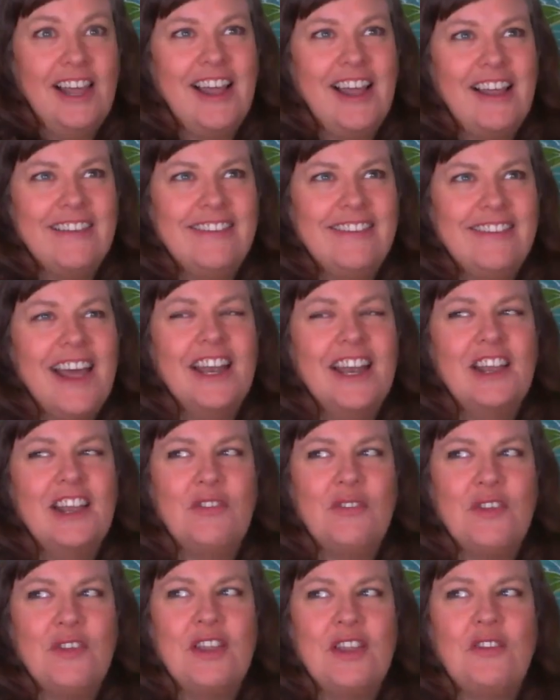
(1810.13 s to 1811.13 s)
I said,
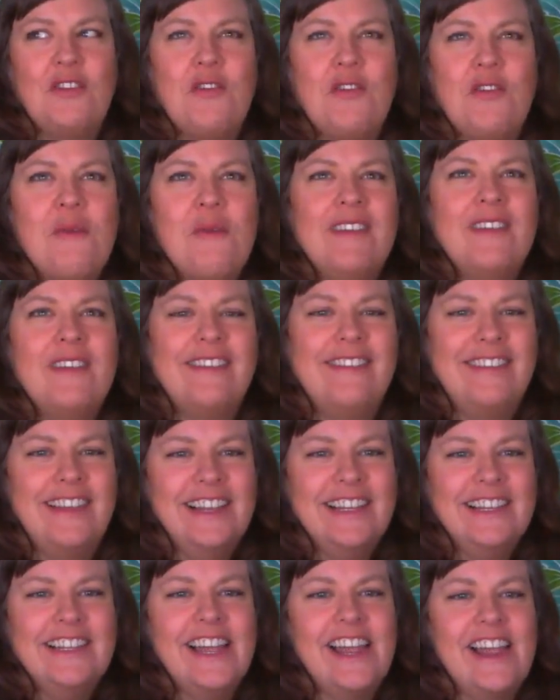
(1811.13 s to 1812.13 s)
it's from the
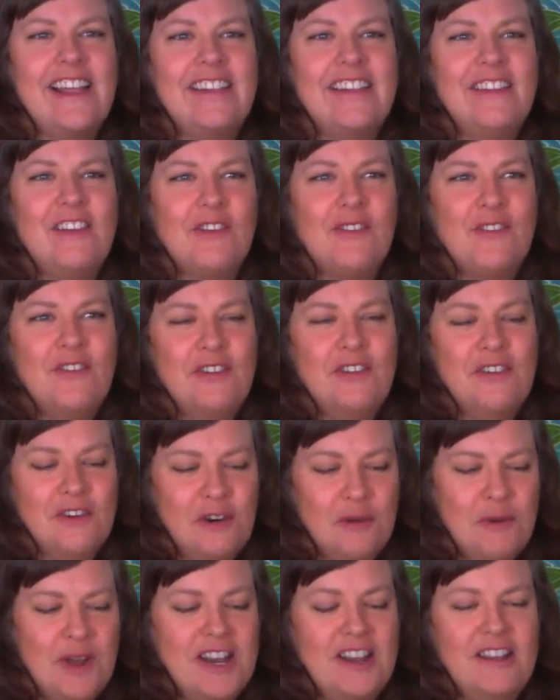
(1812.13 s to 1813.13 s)
ceiling. There's
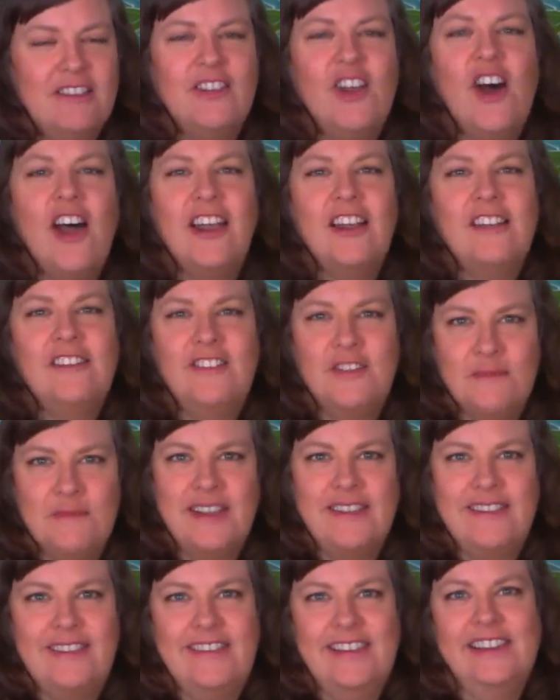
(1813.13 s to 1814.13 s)
nobody tied to my
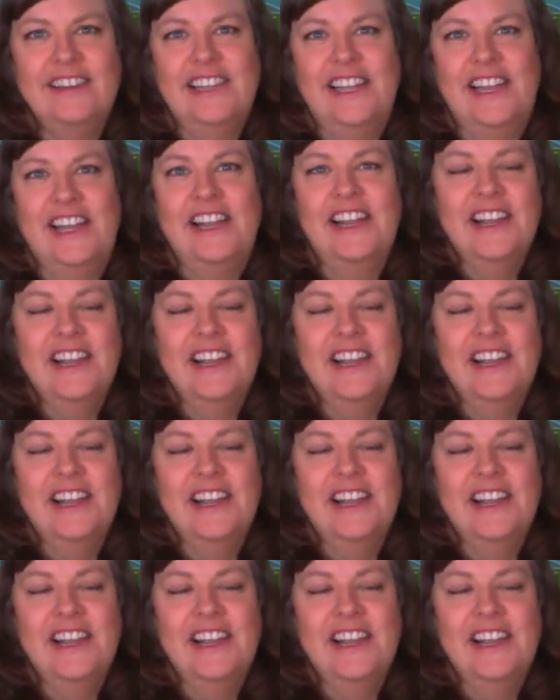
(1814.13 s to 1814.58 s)
ceiling.